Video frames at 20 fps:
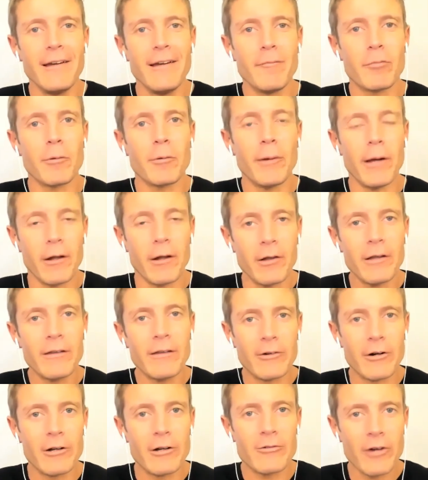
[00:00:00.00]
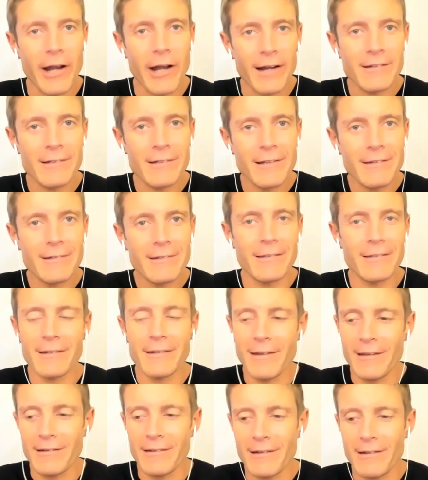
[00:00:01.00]
propel us or attract us,
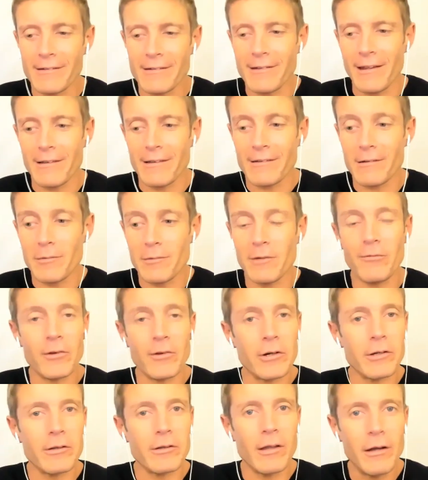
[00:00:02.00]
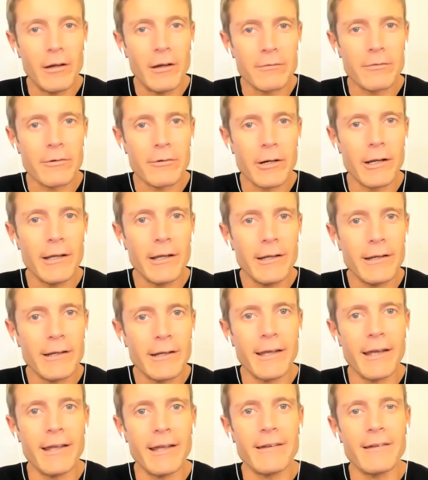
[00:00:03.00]
and that tends to be fear and love, right?
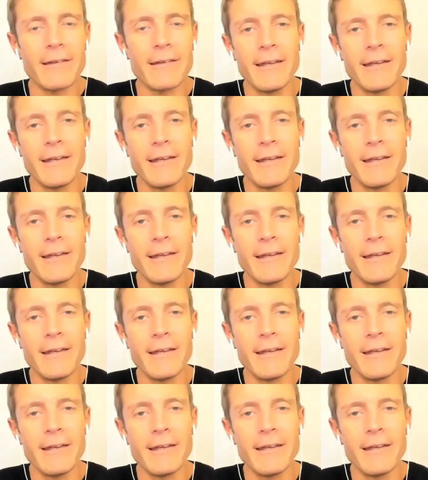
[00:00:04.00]
And